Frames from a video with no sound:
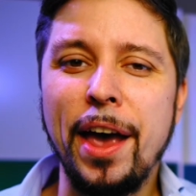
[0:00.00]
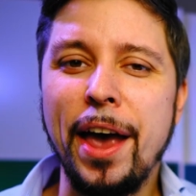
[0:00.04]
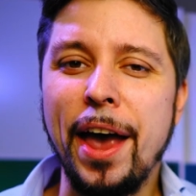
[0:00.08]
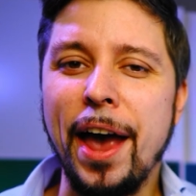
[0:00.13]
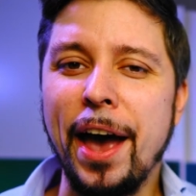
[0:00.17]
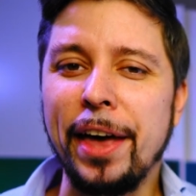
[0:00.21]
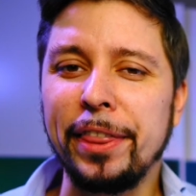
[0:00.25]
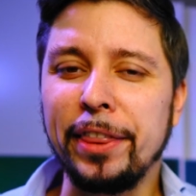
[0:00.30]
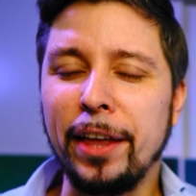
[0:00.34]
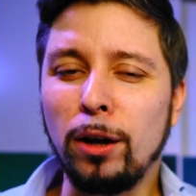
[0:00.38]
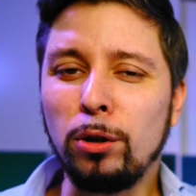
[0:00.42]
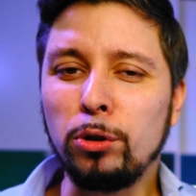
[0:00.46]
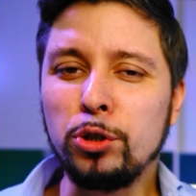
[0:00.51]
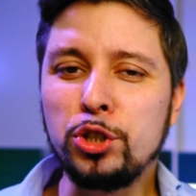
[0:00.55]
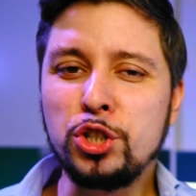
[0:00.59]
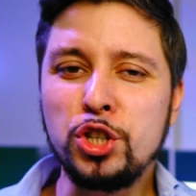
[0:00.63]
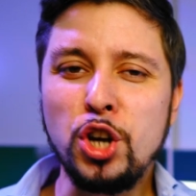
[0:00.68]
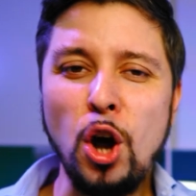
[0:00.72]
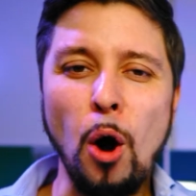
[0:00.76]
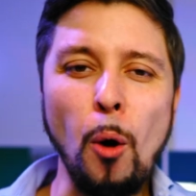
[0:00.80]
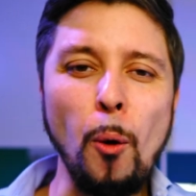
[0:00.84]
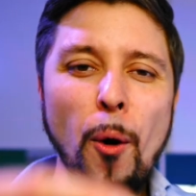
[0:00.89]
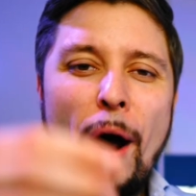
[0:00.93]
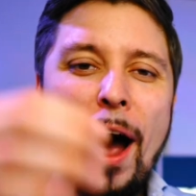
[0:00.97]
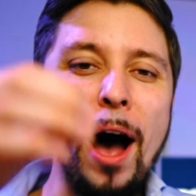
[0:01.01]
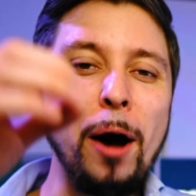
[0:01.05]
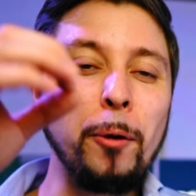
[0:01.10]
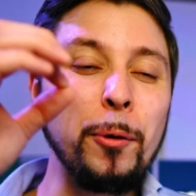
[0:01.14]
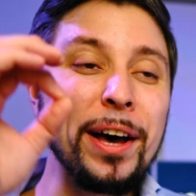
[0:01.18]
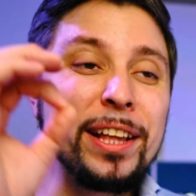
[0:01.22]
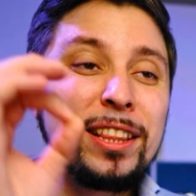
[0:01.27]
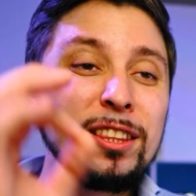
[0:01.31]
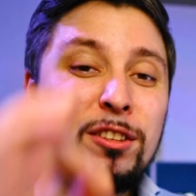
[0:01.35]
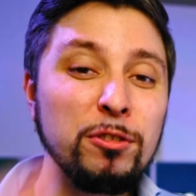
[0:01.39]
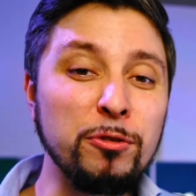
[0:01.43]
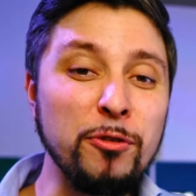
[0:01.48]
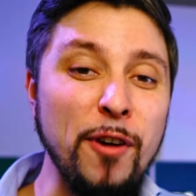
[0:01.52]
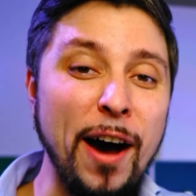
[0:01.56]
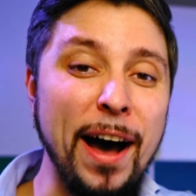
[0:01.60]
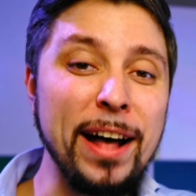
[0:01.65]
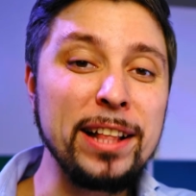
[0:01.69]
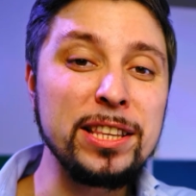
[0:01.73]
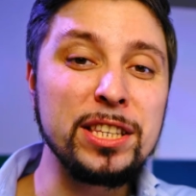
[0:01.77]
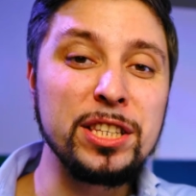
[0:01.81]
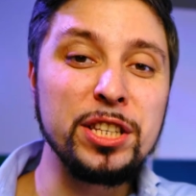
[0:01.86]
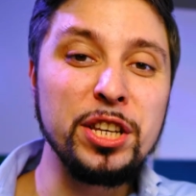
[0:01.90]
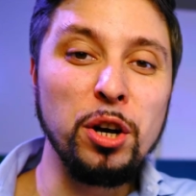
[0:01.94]
and I will show how
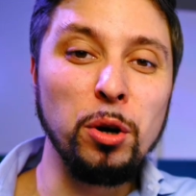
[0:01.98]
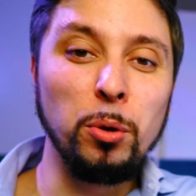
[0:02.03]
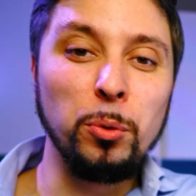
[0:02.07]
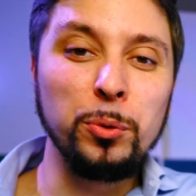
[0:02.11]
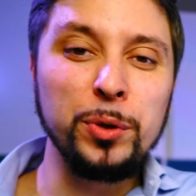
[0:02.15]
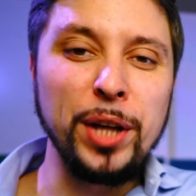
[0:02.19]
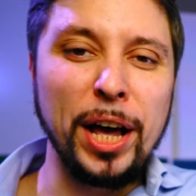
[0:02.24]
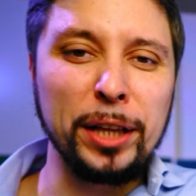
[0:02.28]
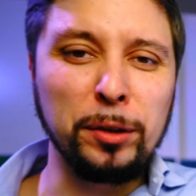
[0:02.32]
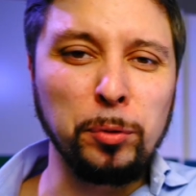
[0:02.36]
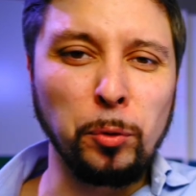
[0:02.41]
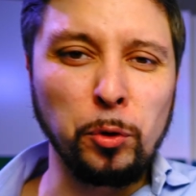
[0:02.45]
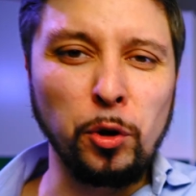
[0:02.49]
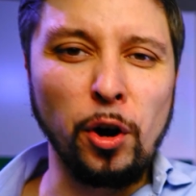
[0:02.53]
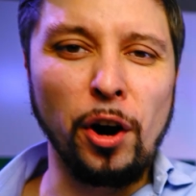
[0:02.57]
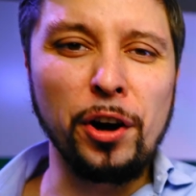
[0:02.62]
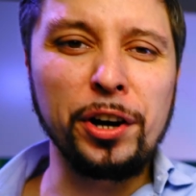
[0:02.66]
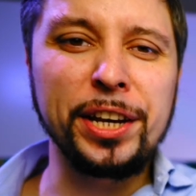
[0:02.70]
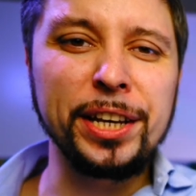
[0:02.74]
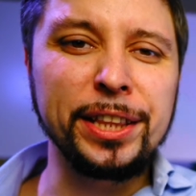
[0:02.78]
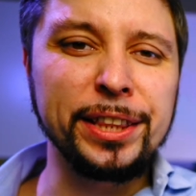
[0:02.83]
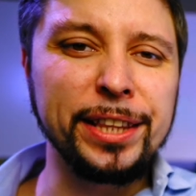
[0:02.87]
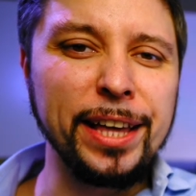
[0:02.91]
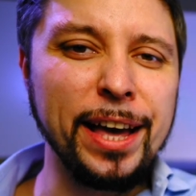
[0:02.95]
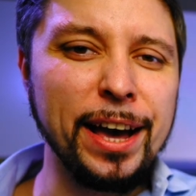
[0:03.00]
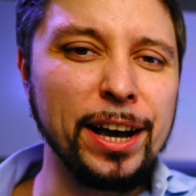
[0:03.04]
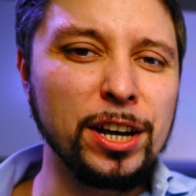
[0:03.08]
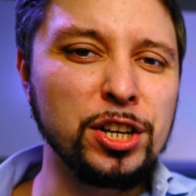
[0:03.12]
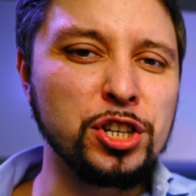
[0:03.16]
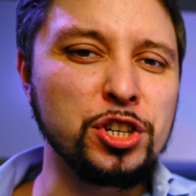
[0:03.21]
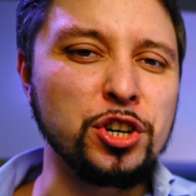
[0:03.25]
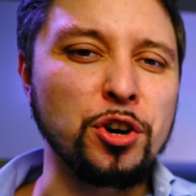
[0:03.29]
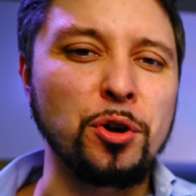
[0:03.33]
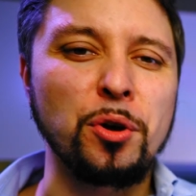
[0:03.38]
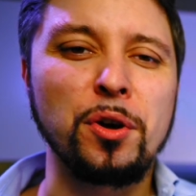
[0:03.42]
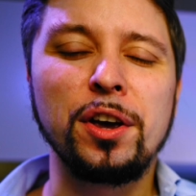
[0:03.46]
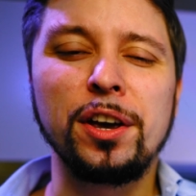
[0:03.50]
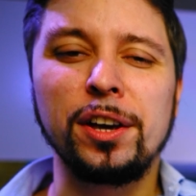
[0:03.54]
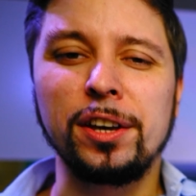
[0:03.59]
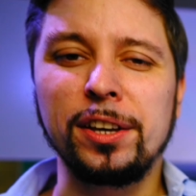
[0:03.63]
advanced neural network architecture